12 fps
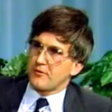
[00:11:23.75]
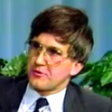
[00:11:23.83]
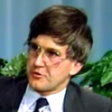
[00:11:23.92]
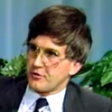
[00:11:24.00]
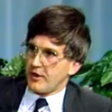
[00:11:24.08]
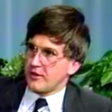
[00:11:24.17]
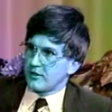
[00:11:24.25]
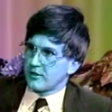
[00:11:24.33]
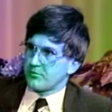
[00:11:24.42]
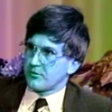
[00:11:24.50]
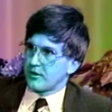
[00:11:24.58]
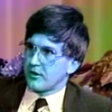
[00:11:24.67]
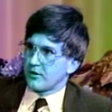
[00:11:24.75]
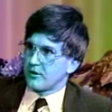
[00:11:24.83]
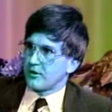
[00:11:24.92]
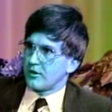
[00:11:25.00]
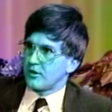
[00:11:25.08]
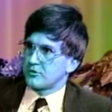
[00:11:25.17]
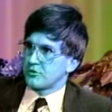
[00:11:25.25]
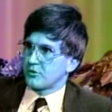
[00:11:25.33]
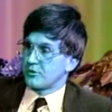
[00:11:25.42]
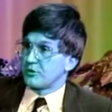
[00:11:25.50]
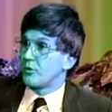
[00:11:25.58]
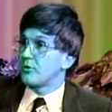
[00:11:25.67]
training up there so that
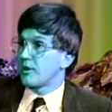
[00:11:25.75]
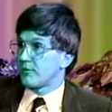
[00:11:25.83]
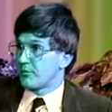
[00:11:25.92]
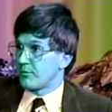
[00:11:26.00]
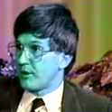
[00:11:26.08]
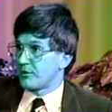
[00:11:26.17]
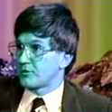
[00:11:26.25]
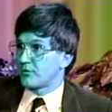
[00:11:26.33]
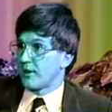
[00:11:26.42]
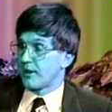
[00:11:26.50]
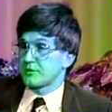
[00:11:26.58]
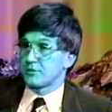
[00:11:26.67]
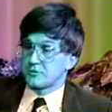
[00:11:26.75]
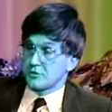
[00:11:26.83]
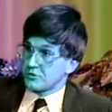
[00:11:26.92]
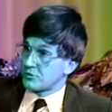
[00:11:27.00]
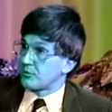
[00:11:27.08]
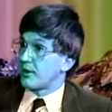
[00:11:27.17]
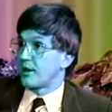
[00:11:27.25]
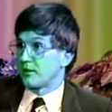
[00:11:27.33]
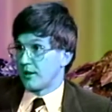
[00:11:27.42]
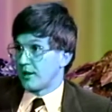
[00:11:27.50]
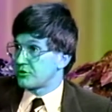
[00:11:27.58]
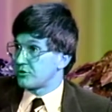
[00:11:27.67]
we don't have repeats of accidents such as we had
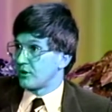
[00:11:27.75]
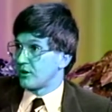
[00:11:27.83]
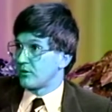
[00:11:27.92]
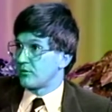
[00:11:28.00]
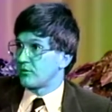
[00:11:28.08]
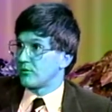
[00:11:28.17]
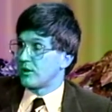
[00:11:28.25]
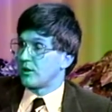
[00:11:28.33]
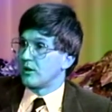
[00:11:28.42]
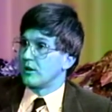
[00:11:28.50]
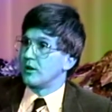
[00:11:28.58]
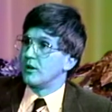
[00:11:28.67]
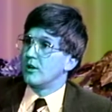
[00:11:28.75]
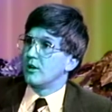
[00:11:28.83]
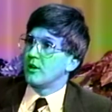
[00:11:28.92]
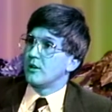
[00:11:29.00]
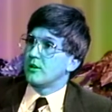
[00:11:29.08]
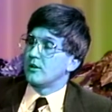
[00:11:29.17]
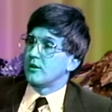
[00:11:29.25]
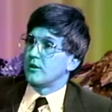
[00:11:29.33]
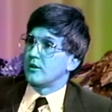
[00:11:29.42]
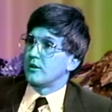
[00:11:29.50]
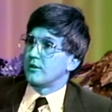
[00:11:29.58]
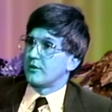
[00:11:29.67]
last year uh,
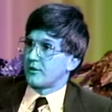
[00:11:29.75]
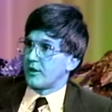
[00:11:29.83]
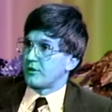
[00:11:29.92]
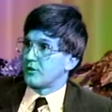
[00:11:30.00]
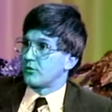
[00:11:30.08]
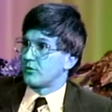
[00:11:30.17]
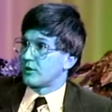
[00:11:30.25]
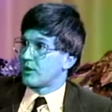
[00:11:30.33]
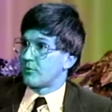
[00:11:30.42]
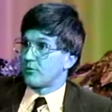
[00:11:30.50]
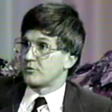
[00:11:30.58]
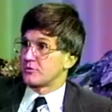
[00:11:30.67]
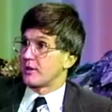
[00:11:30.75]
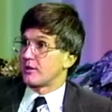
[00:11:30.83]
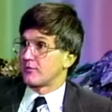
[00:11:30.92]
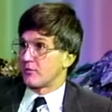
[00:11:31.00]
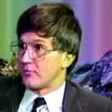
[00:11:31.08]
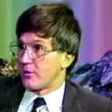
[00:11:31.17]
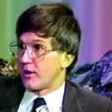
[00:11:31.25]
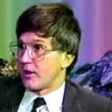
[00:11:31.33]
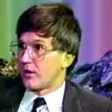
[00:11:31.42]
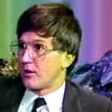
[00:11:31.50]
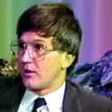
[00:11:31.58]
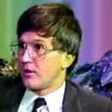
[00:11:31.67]
uh here in Idaho with a couple mistaken for a
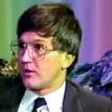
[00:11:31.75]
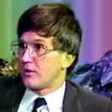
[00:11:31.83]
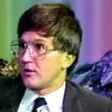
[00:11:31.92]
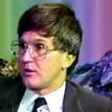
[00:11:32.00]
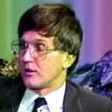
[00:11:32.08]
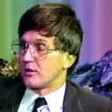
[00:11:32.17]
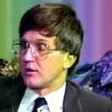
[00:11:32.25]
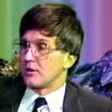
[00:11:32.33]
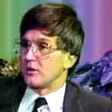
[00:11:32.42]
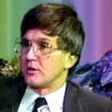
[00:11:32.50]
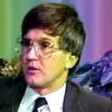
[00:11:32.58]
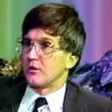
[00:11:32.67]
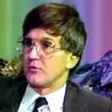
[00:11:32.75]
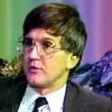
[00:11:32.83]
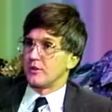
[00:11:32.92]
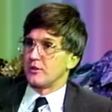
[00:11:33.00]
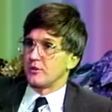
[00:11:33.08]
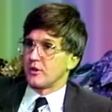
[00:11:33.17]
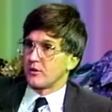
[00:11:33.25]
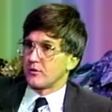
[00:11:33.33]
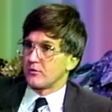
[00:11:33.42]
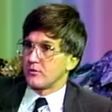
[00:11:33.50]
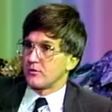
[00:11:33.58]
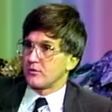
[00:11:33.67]
bear. Mm-hmm. Uh, the
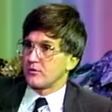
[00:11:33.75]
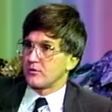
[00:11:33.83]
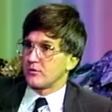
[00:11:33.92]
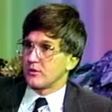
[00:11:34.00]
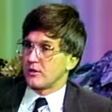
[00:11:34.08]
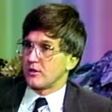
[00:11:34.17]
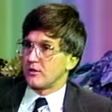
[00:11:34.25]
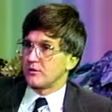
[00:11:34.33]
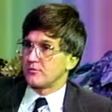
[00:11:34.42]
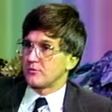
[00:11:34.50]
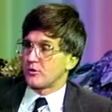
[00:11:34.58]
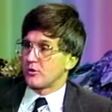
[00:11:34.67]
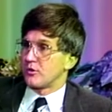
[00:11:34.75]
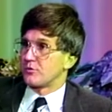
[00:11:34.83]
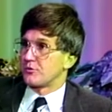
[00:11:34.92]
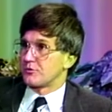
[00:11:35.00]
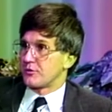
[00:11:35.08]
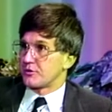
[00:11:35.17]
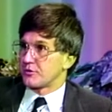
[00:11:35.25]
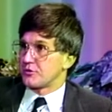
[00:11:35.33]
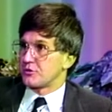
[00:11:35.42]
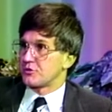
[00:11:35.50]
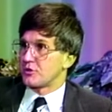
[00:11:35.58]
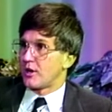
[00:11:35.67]
young um, girl that was
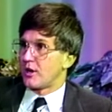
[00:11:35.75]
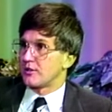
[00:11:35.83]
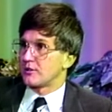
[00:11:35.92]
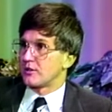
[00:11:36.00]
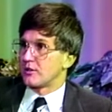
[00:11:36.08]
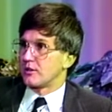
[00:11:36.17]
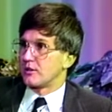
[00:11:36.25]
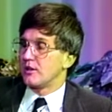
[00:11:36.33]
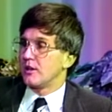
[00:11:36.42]
recently shot, uh,